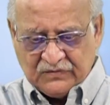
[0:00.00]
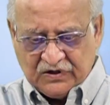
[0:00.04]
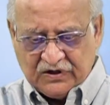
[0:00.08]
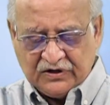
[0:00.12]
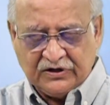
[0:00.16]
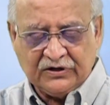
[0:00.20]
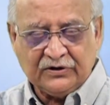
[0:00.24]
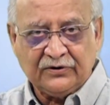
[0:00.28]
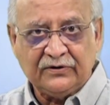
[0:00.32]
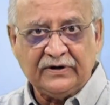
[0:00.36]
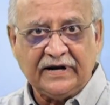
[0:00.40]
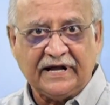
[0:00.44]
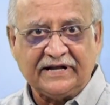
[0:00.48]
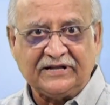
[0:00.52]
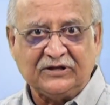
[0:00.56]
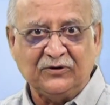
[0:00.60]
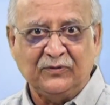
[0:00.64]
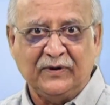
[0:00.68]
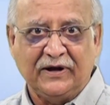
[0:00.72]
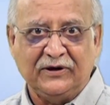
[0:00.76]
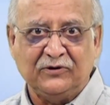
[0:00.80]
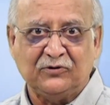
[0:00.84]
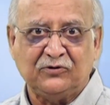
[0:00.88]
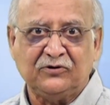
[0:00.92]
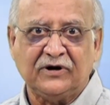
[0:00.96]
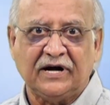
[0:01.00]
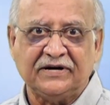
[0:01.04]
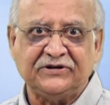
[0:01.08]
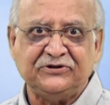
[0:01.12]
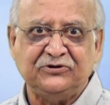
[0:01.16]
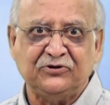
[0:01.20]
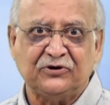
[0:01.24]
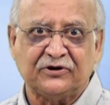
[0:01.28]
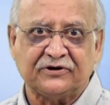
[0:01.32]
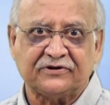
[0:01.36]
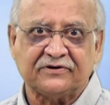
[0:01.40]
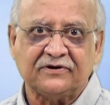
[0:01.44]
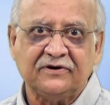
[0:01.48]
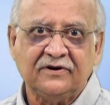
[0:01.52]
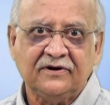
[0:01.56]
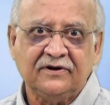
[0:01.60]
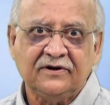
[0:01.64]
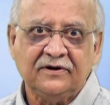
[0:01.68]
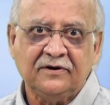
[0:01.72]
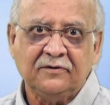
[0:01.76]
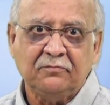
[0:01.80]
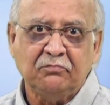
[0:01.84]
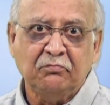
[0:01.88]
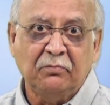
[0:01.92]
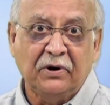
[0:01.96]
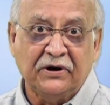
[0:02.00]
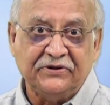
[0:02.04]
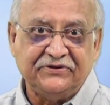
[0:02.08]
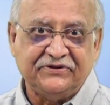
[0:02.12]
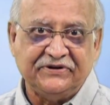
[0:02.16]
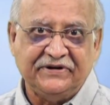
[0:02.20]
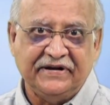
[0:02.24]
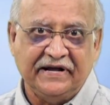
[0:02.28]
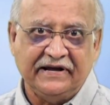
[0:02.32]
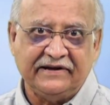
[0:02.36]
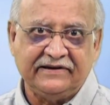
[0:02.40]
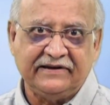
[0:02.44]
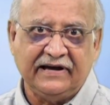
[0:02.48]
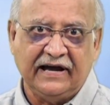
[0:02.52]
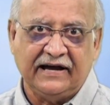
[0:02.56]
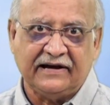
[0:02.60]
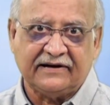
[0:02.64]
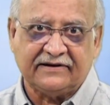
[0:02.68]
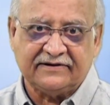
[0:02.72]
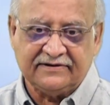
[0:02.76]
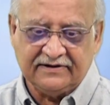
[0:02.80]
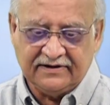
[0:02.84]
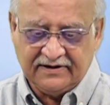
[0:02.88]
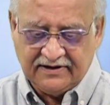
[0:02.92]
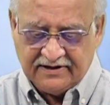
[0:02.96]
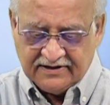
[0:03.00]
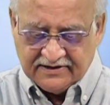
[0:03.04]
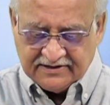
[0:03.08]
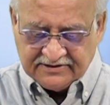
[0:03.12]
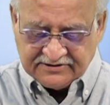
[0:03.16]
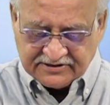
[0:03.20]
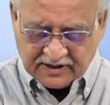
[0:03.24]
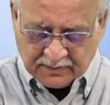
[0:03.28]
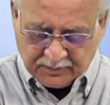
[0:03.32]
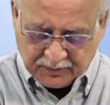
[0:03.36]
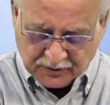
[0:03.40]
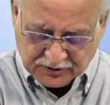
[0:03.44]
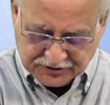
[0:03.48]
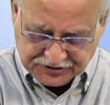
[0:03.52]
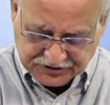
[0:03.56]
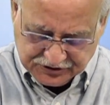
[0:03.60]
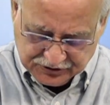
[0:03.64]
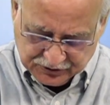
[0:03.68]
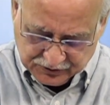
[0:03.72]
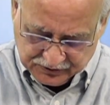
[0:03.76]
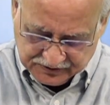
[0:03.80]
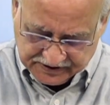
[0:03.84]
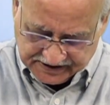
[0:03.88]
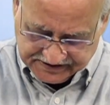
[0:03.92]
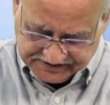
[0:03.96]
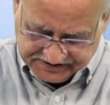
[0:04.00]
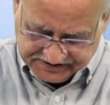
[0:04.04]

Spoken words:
Like the way you cut your birthday cake. Supposing you cut